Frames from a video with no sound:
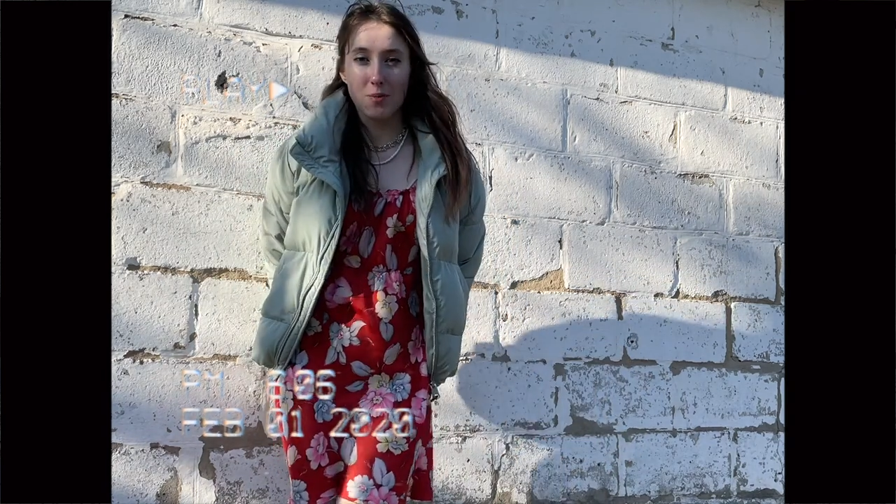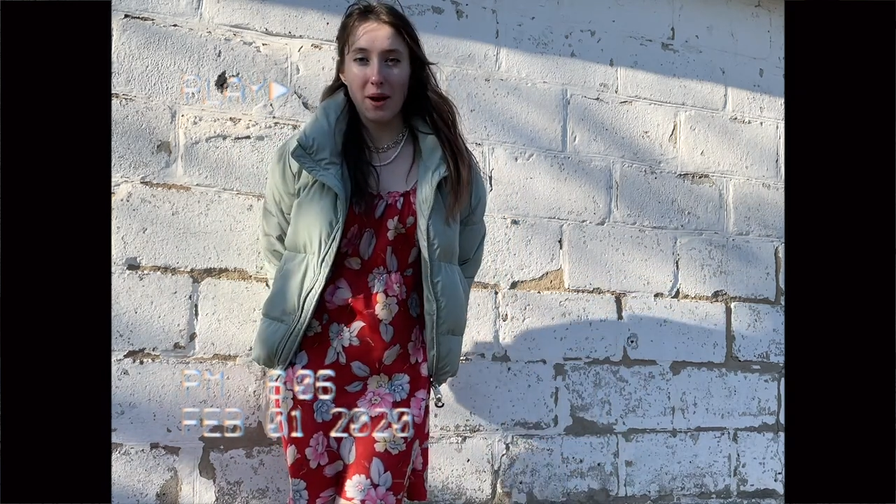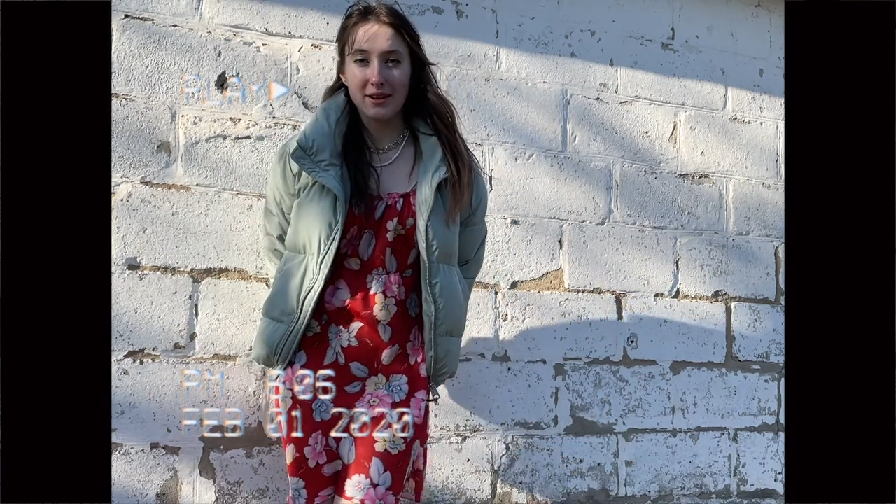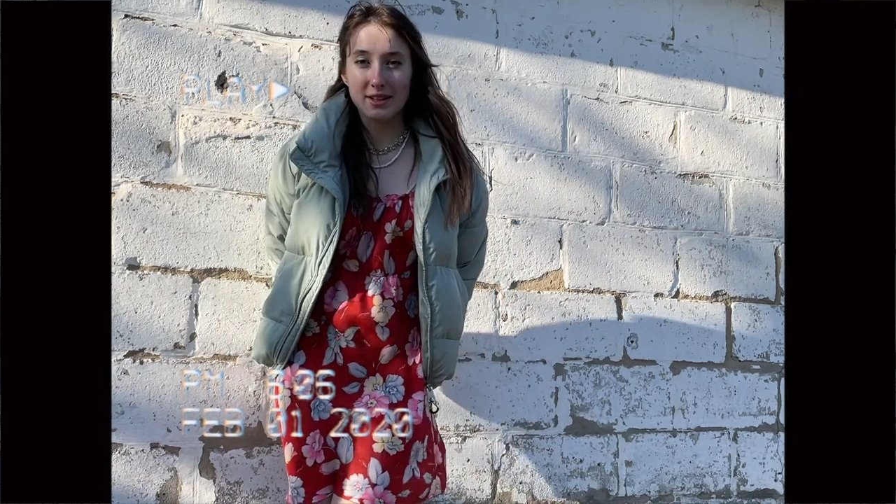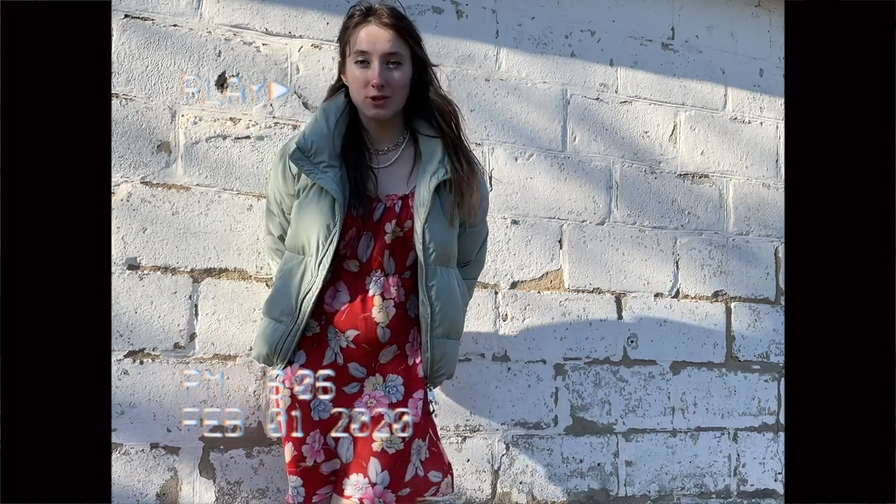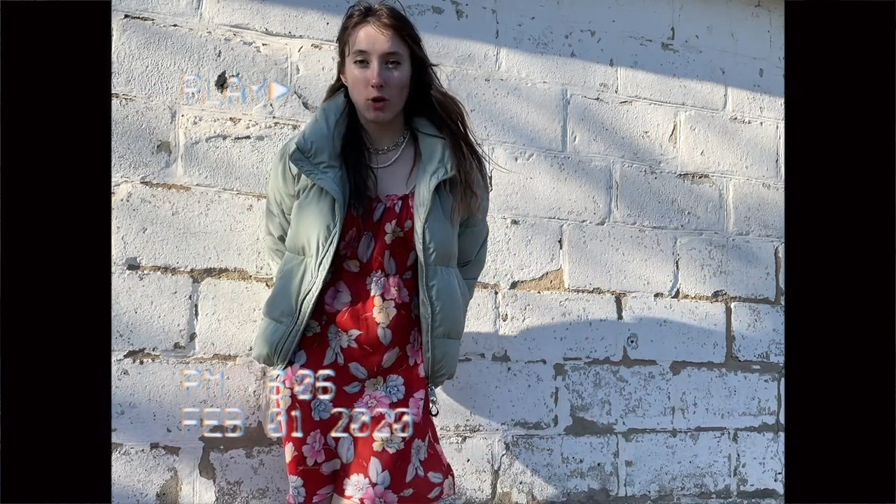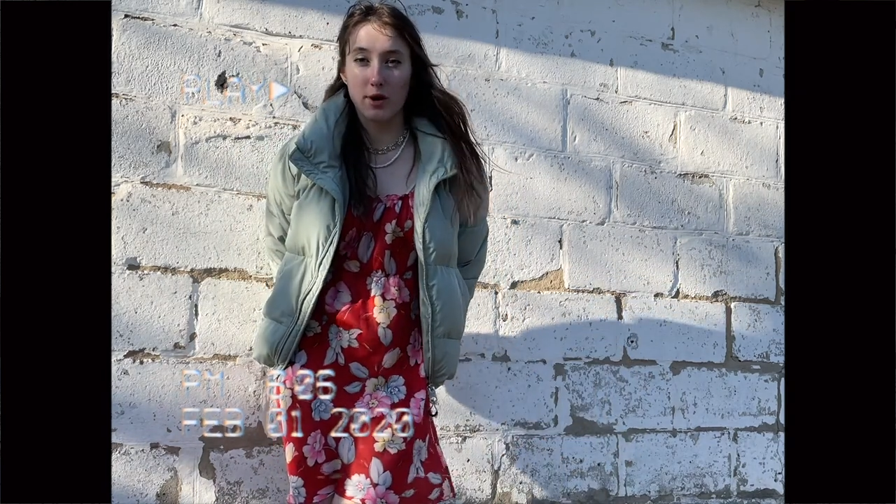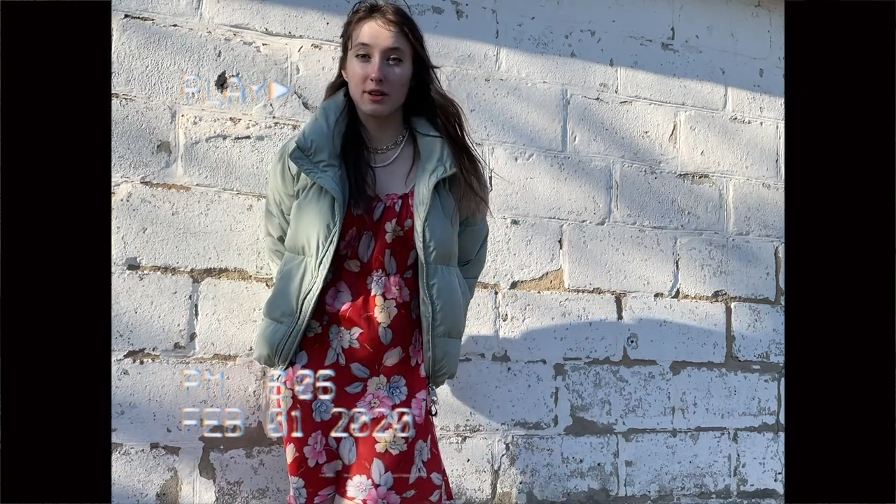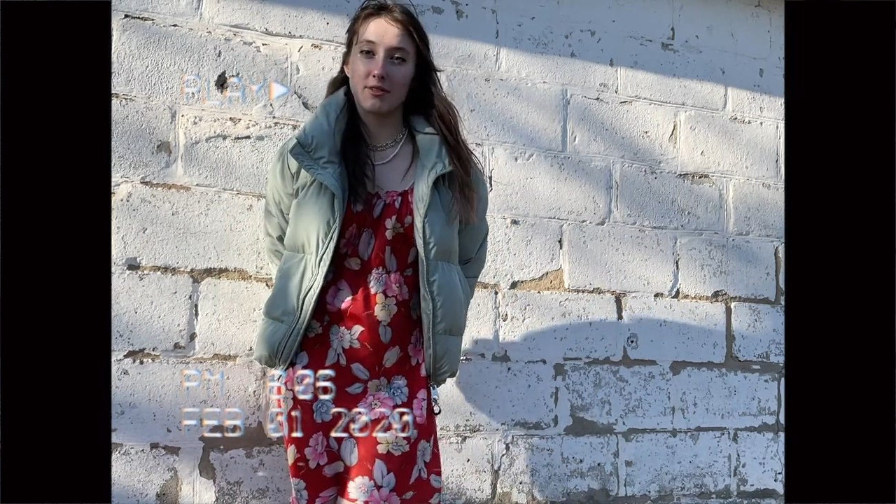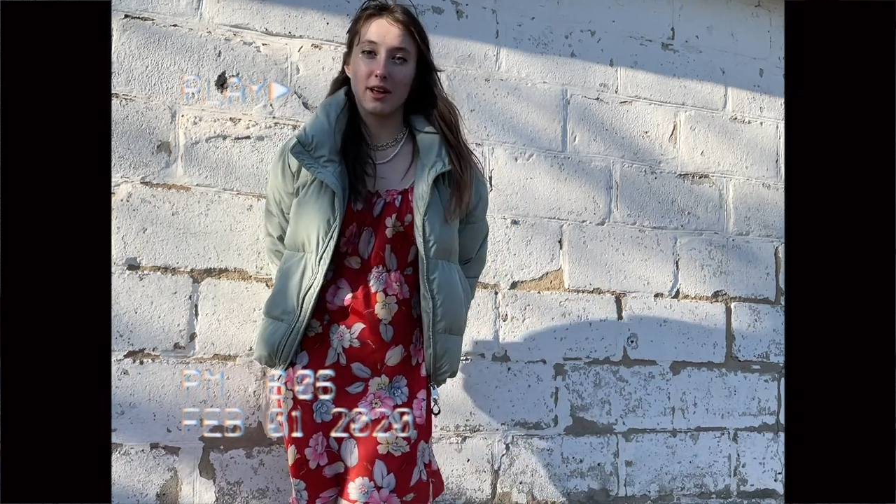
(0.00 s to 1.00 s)
parents or
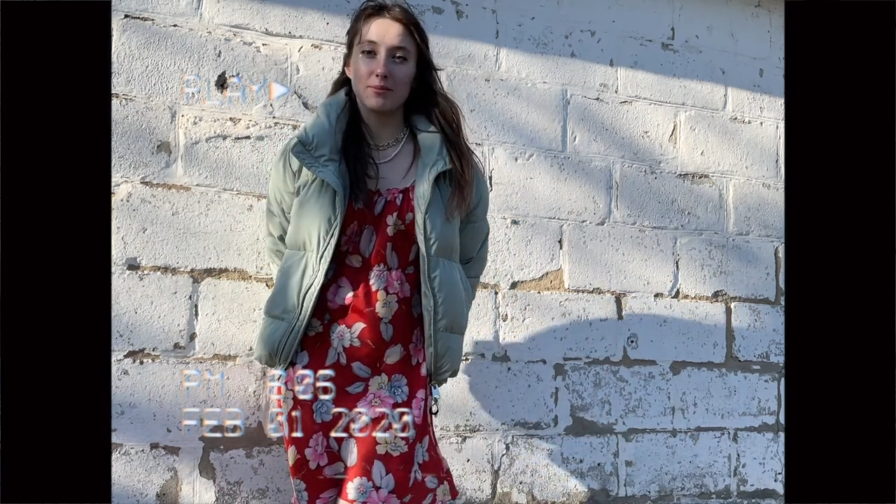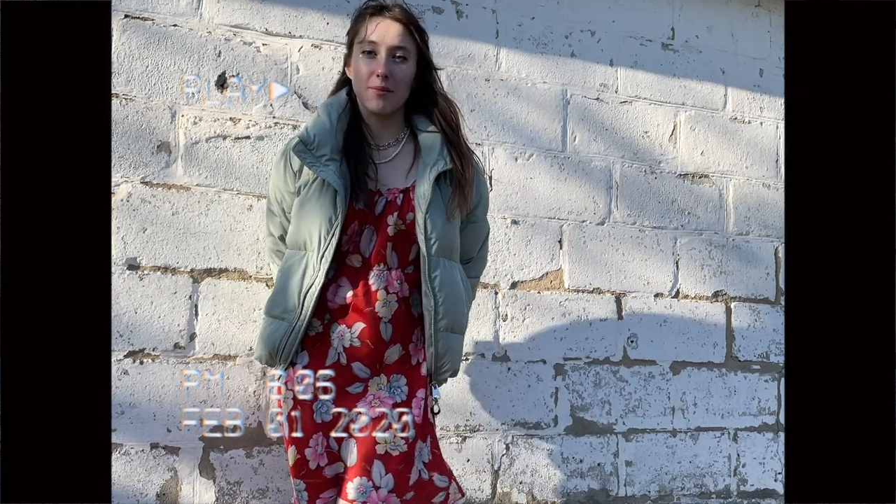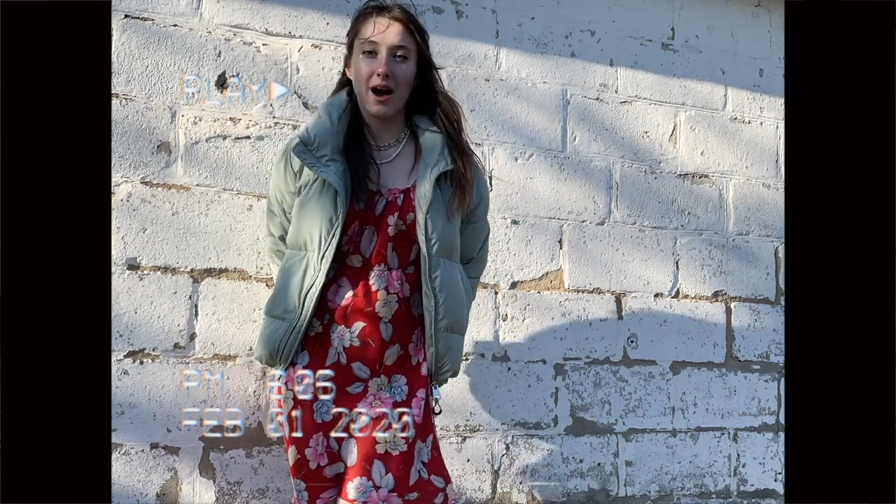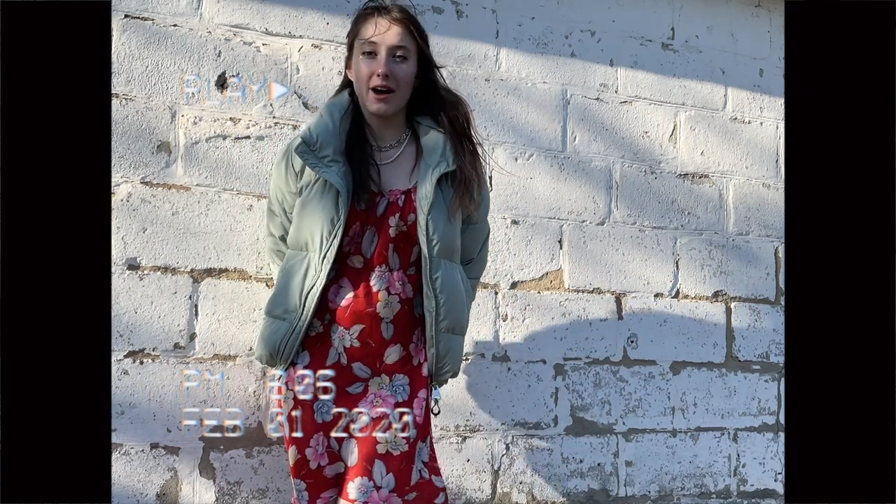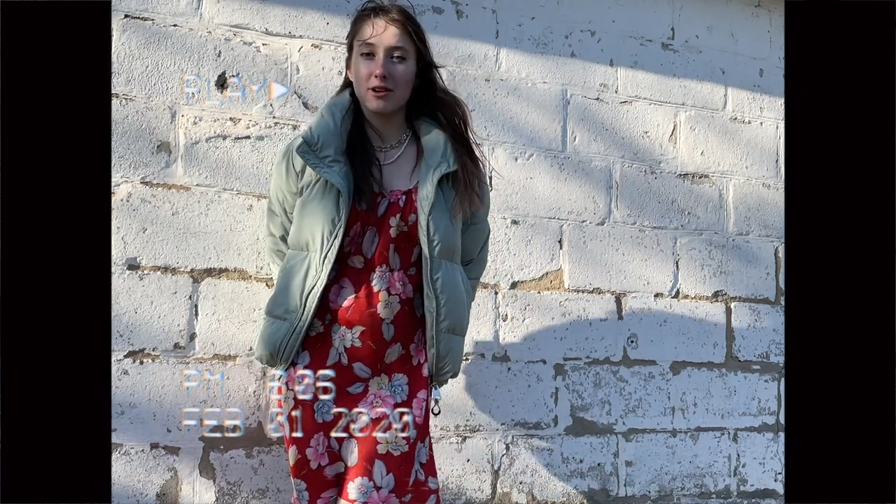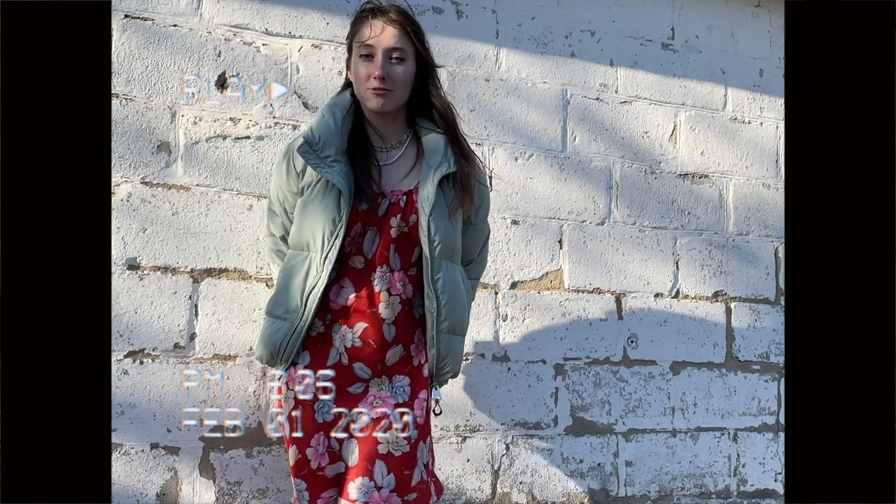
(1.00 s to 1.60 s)
grandma